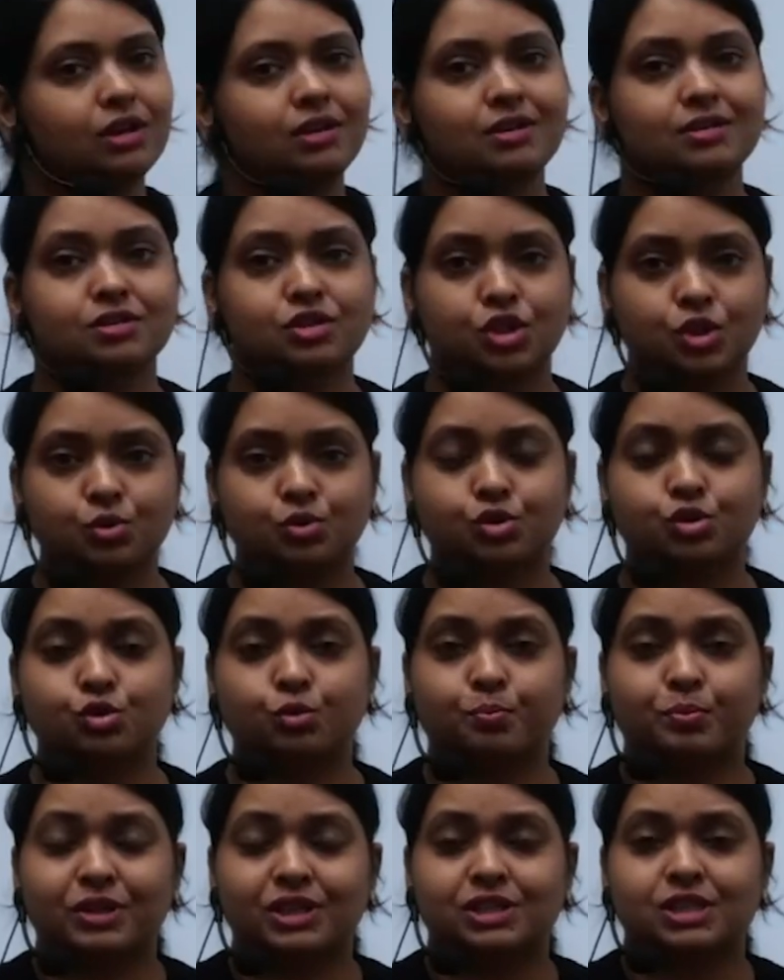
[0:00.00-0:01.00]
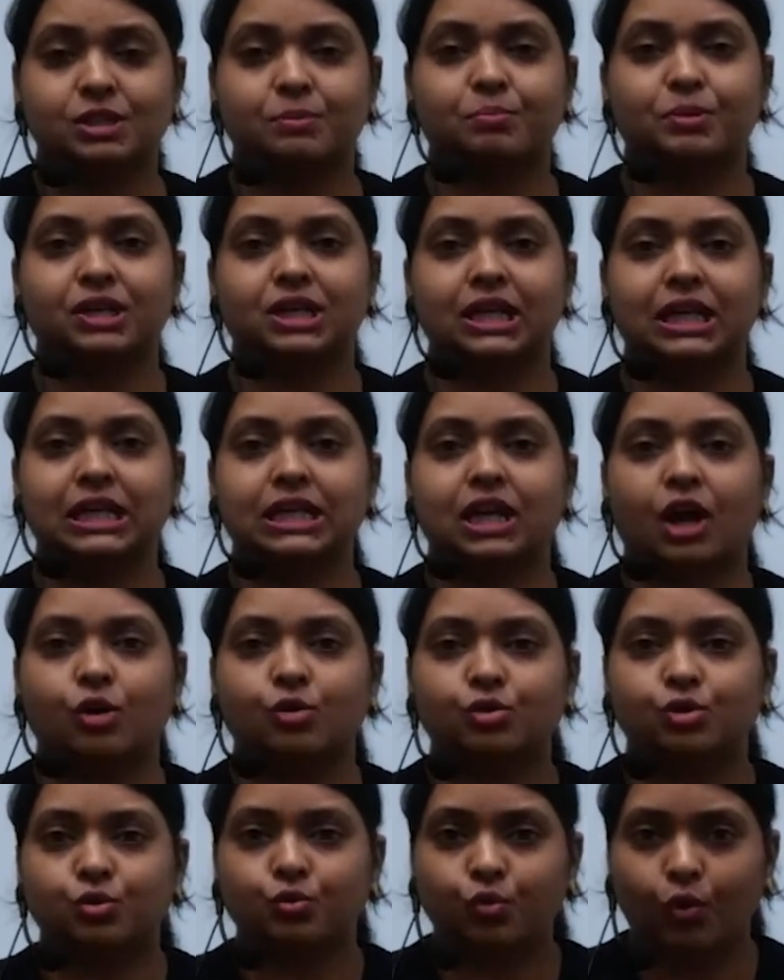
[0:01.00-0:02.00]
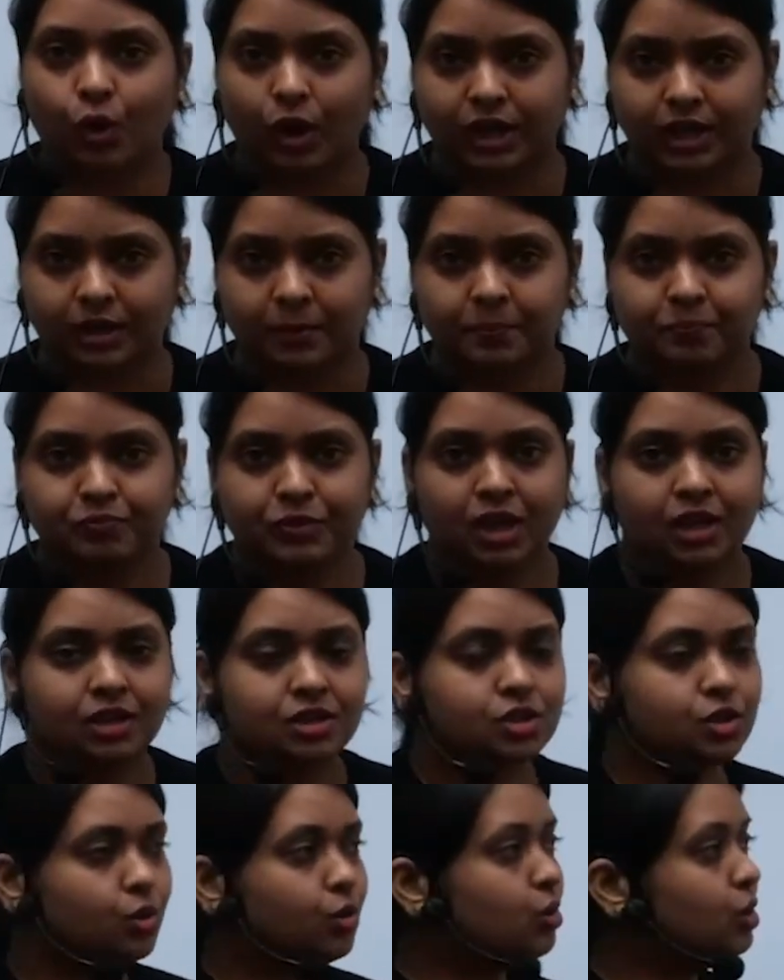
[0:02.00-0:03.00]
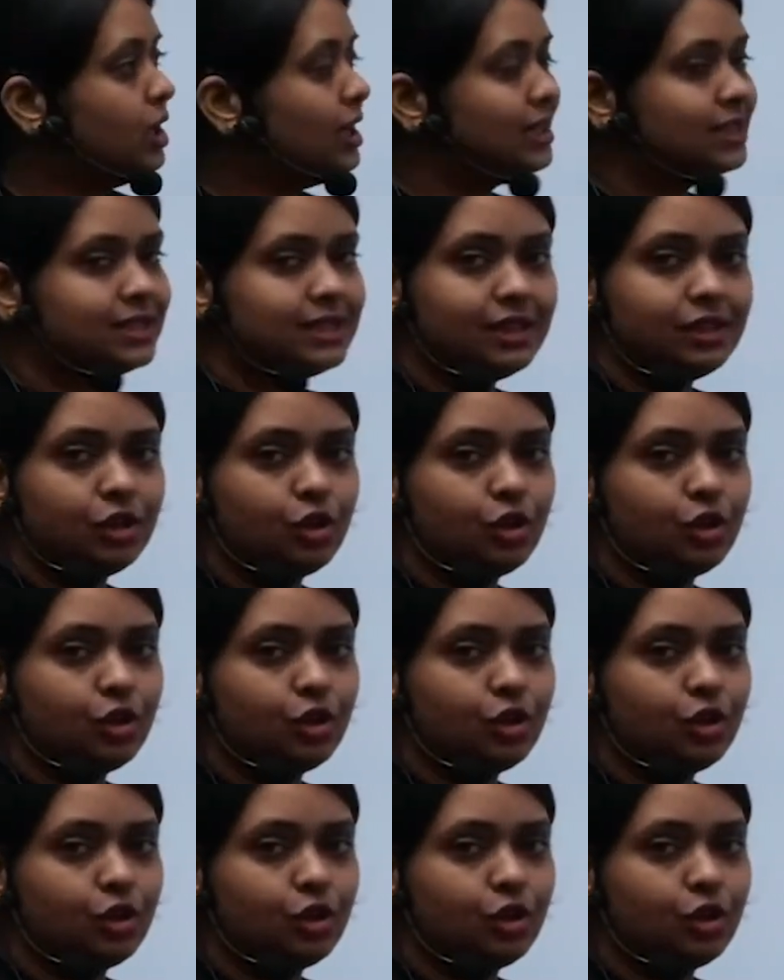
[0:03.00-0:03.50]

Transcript: is used to precipitate out what? So let's see the